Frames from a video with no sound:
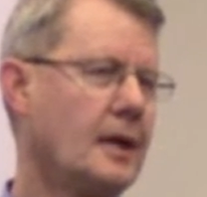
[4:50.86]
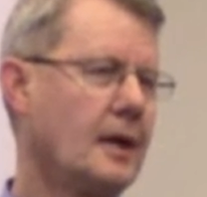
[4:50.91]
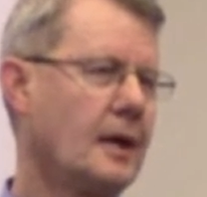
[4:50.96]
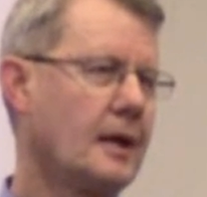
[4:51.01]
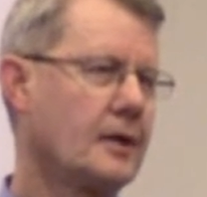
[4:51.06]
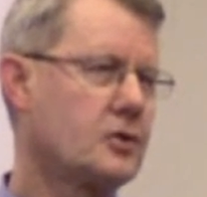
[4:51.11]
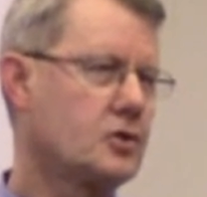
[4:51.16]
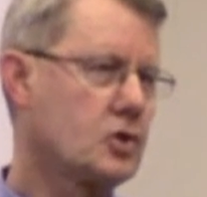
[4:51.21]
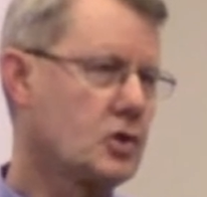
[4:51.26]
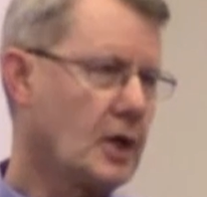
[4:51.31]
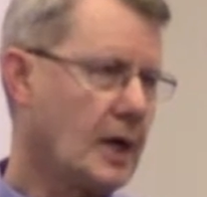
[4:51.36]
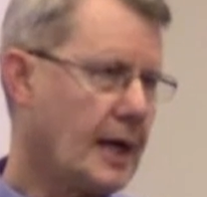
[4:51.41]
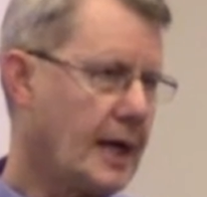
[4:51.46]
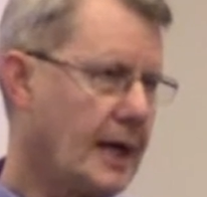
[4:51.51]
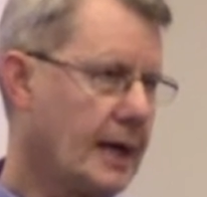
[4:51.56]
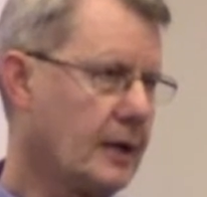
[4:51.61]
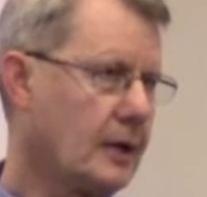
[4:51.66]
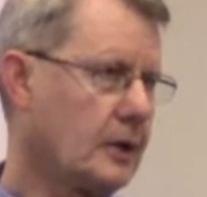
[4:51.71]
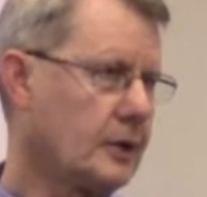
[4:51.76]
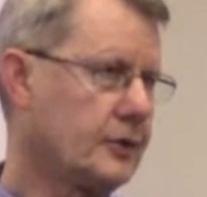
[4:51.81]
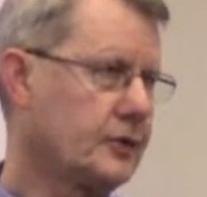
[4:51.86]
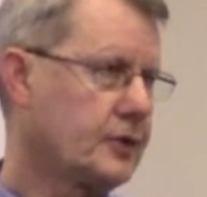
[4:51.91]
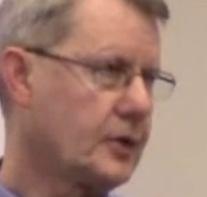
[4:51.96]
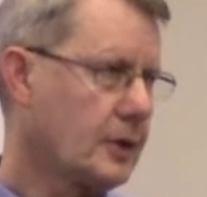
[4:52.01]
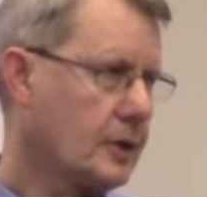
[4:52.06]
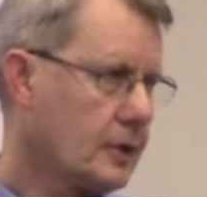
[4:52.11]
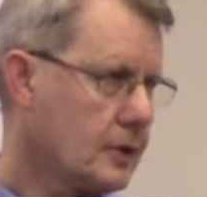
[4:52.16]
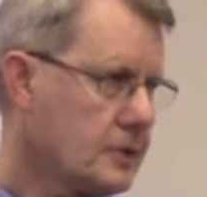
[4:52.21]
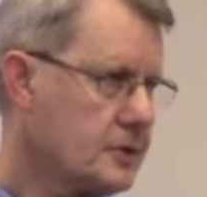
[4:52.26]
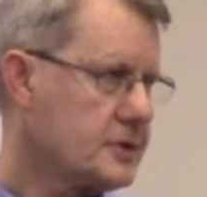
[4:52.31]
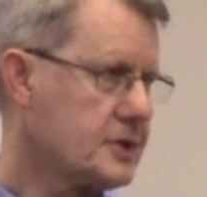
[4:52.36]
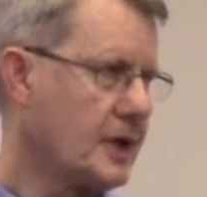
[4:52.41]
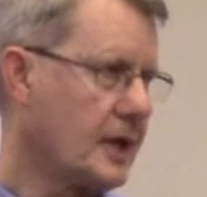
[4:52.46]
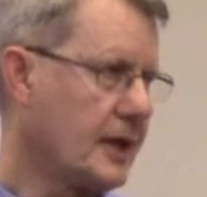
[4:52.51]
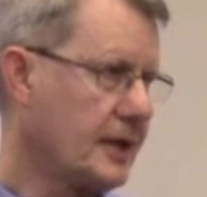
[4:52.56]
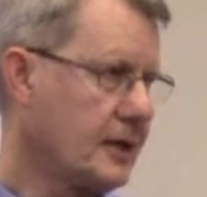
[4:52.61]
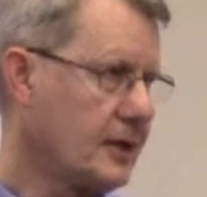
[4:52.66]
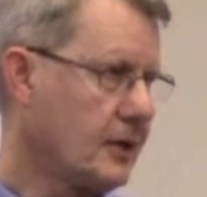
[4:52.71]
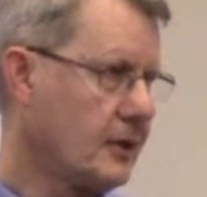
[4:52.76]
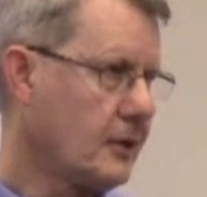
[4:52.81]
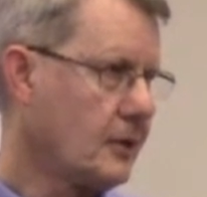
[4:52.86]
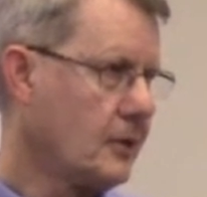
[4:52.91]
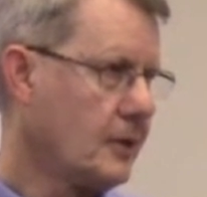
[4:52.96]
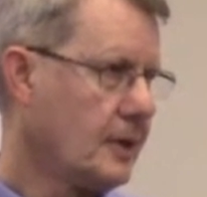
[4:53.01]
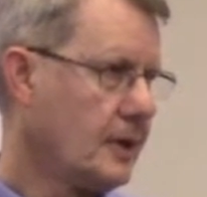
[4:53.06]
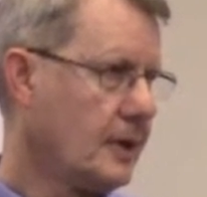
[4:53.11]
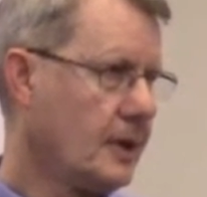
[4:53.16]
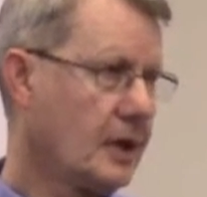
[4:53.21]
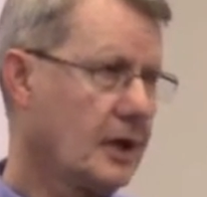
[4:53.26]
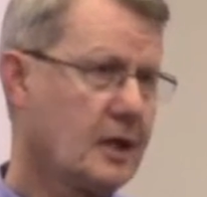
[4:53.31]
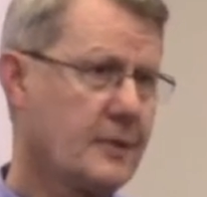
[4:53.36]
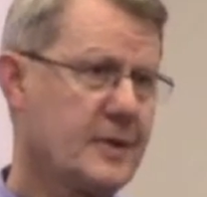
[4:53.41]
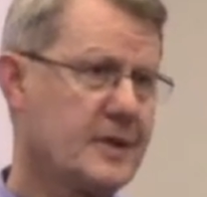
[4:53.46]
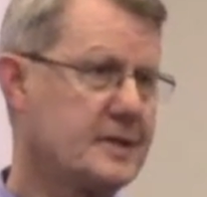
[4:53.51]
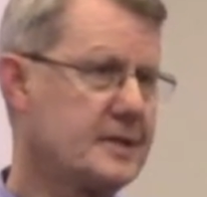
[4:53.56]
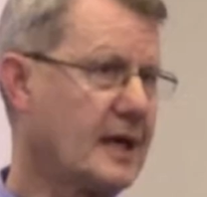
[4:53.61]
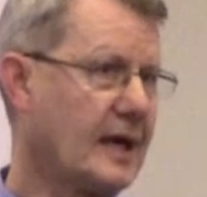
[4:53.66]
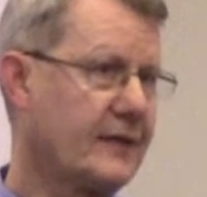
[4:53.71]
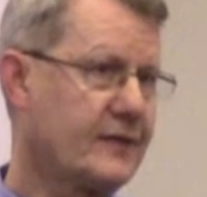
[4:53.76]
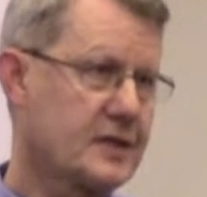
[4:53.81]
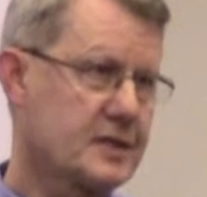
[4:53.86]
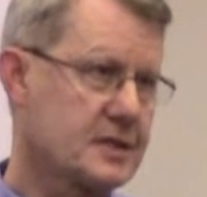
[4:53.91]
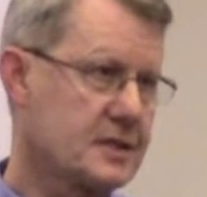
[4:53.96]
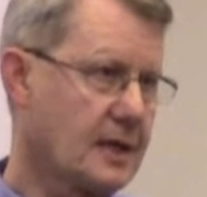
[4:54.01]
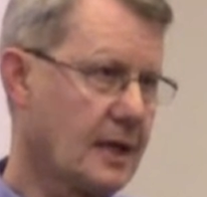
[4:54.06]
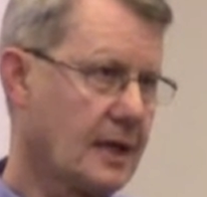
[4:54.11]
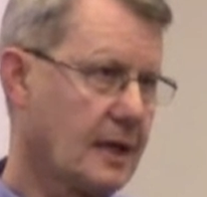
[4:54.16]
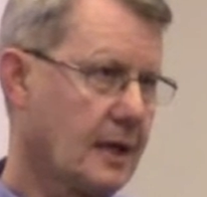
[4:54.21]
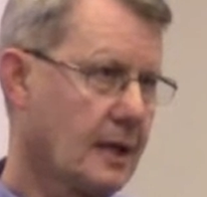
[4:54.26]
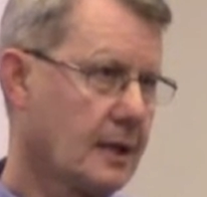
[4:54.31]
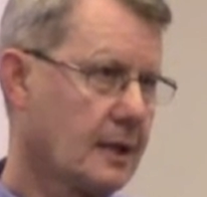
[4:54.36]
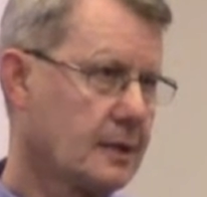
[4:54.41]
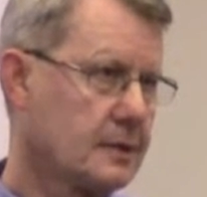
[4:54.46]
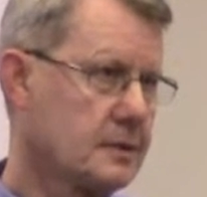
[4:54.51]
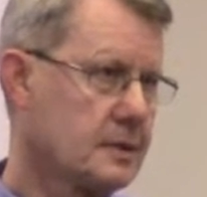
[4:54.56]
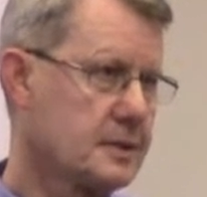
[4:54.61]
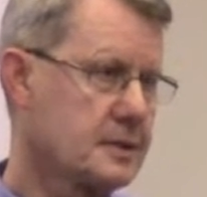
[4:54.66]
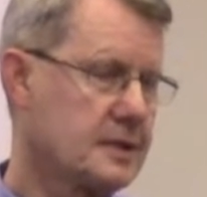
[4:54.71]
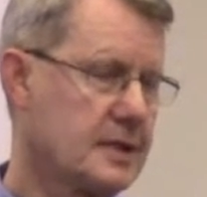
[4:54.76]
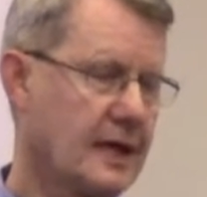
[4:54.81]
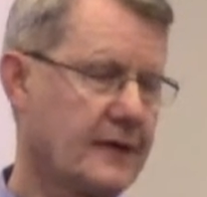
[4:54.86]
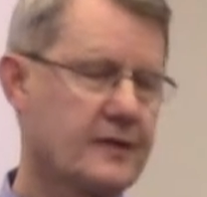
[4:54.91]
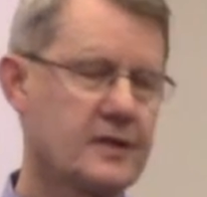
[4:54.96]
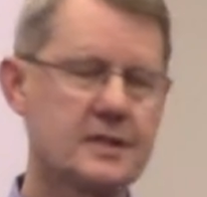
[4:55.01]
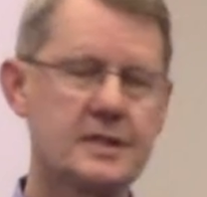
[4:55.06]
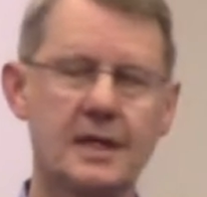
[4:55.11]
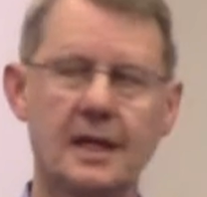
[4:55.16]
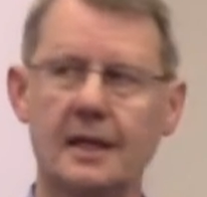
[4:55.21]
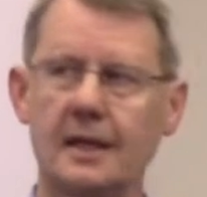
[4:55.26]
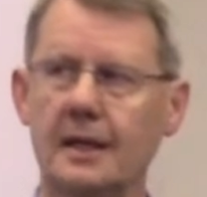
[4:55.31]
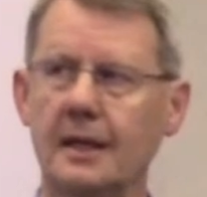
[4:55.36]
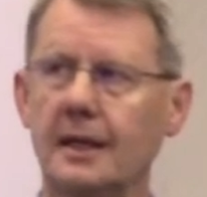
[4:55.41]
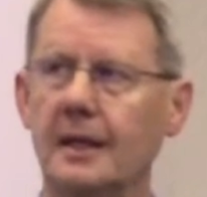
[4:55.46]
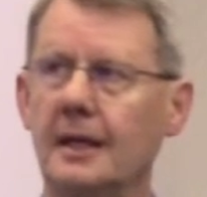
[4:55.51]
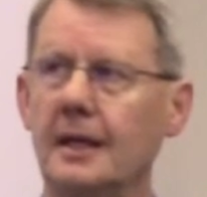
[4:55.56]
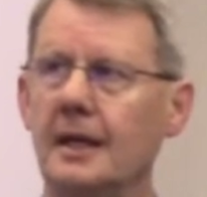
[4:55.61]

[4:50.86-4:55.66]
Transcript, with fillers: a child turns on you, it can be devastating, just devastating.